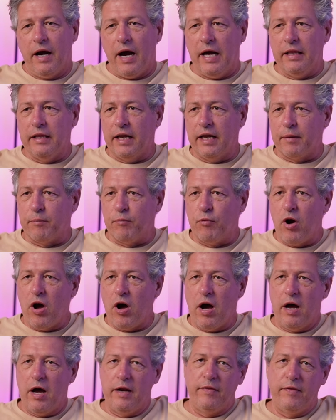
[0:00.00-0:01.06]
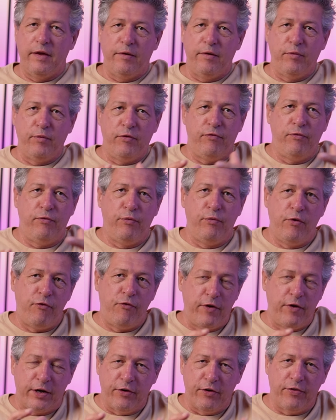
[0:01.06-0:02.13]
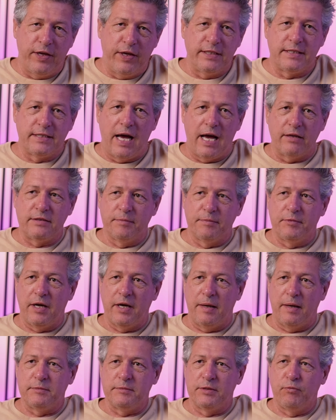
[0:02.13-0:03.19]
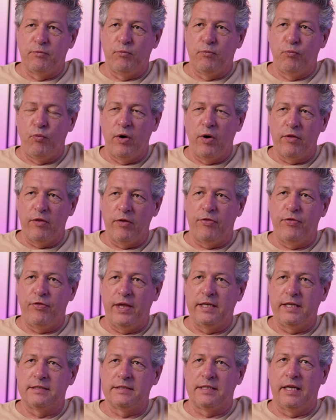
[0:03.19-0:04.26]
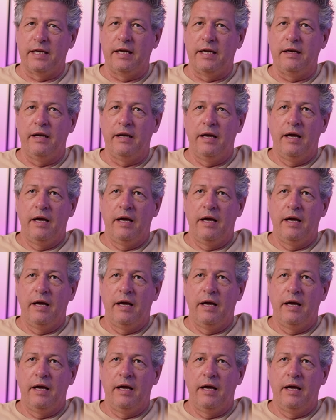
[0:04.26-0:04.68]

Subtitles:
I let him run, and then we figure things out sometimes. And one of the things that